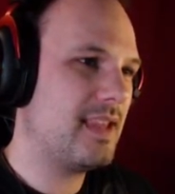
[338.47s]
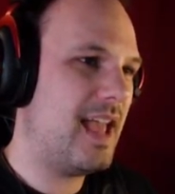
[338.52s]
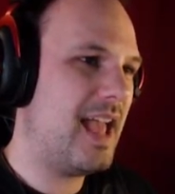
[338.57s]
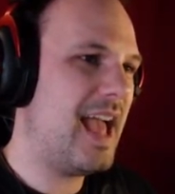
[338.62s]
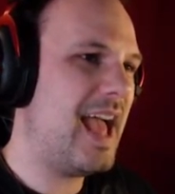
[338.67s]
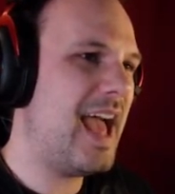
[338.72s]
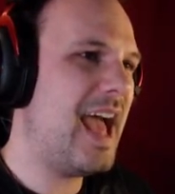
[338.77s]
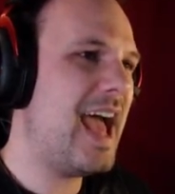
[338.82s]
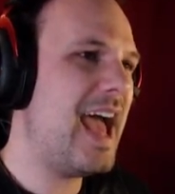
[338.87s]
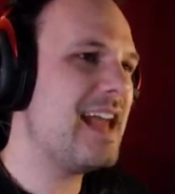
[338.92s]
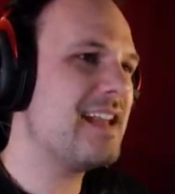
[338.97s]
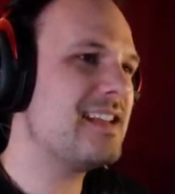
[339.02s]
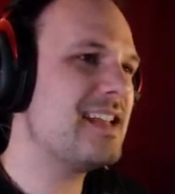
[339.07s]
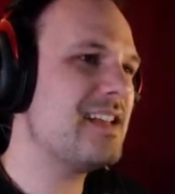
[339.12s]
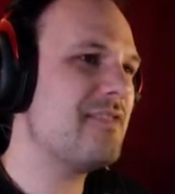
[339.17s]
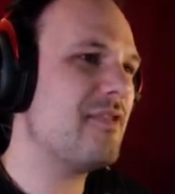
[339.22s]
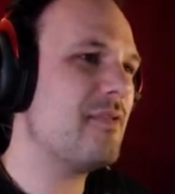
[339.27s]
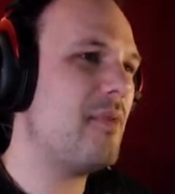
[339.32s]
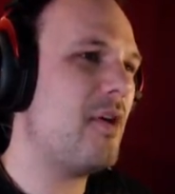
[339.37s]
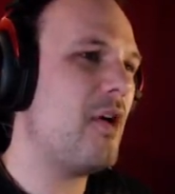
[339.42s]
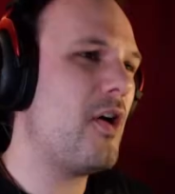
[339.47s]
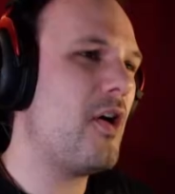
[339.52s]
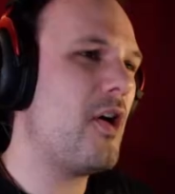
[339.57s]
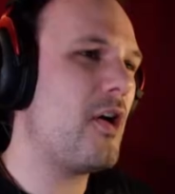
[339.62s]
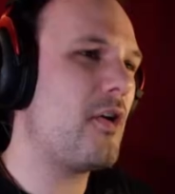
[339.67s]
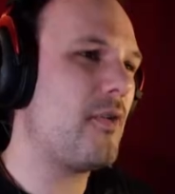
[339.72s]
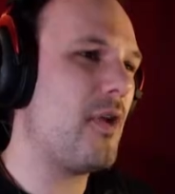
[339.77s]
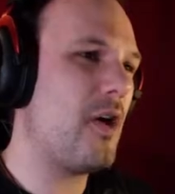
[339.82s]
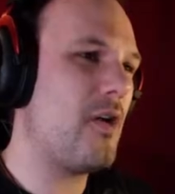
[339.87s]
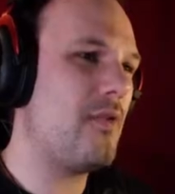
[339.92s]
And even
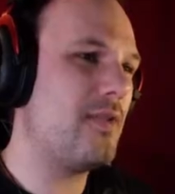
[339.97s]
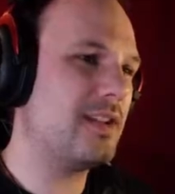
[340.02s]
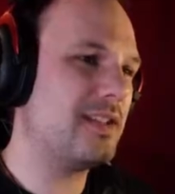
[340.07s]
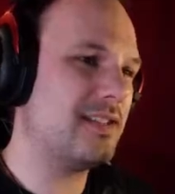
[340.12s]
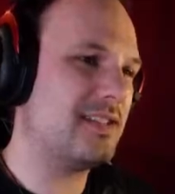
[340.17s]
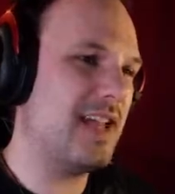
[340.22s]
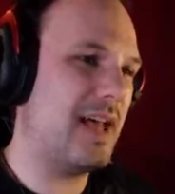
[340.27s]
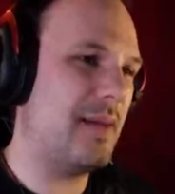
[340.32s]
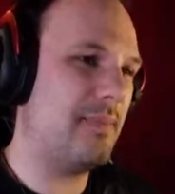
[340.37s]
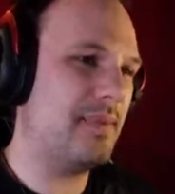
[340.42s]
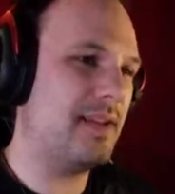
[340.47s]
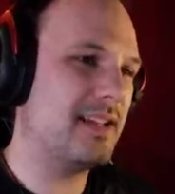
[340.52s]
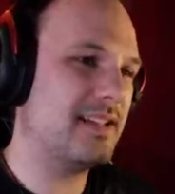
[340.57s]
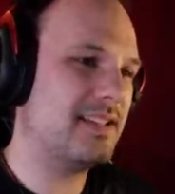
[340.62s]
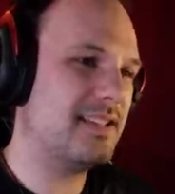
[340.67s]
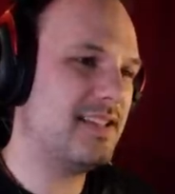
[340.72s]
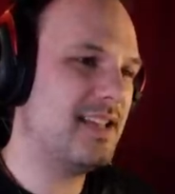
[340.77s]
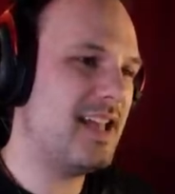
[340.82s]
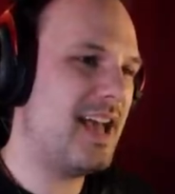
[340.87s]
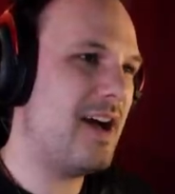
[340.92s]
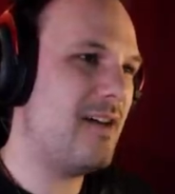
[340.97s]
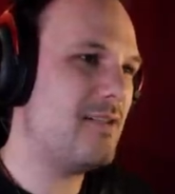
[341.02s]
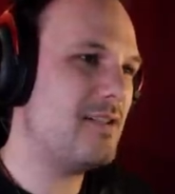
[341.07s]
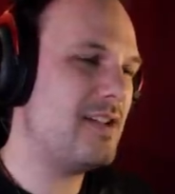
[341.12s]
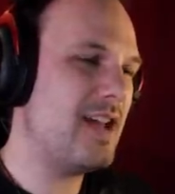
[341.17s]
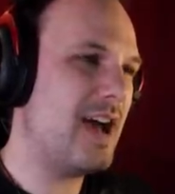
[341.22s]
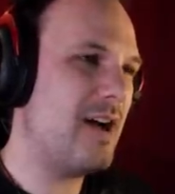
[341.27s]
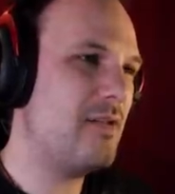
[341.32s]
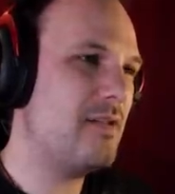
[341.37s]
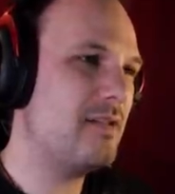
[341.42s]
more Rowan saplings. See how
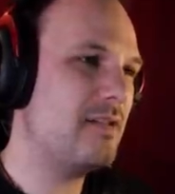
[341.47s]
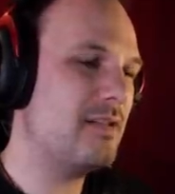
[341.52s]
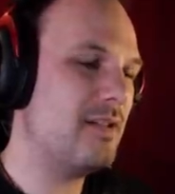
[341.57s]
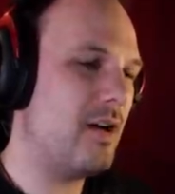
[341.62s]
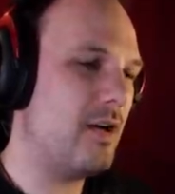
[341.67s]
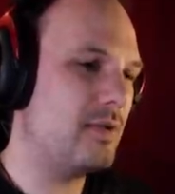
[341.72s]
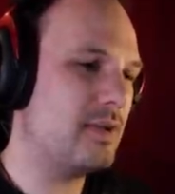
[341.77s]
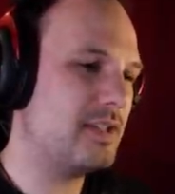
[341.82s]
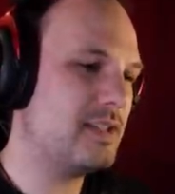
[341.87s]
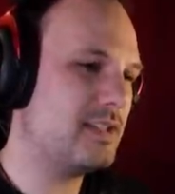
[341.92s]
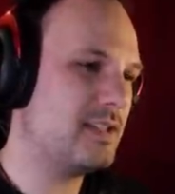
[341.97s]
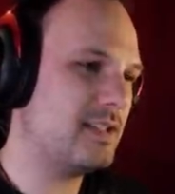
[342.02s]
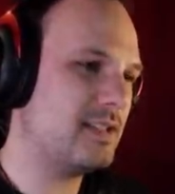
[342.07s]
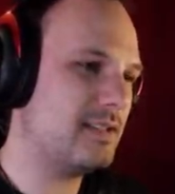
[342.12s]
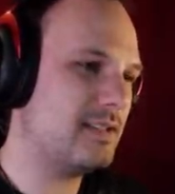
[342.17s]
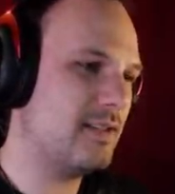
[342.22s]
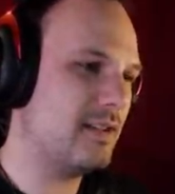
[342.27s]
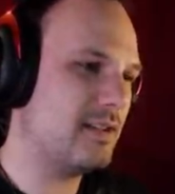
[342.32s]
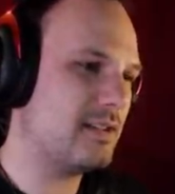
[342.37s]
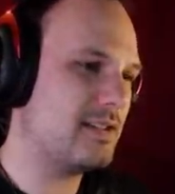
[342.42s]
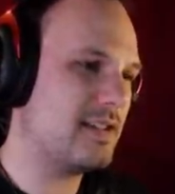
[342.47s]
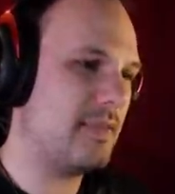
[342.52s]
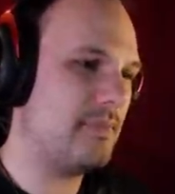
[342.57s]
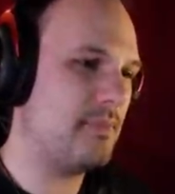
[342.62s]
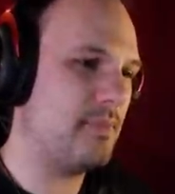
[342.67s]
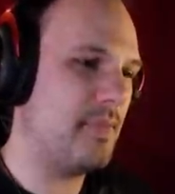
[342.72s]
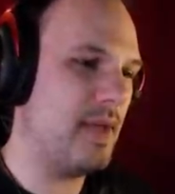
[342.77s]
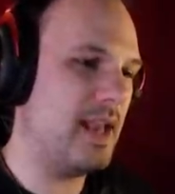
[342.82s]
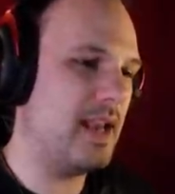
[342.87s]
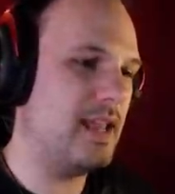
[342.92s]
oh, this is not
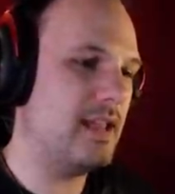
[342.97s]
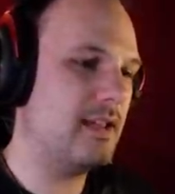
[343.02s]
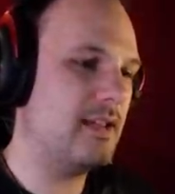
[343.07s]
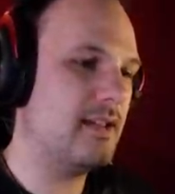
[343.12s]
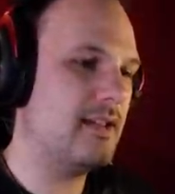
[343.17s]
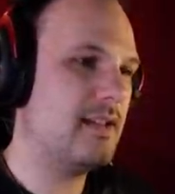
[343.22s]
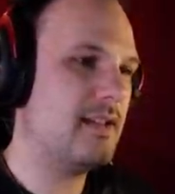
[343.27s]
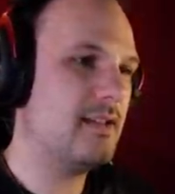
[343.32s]
that many.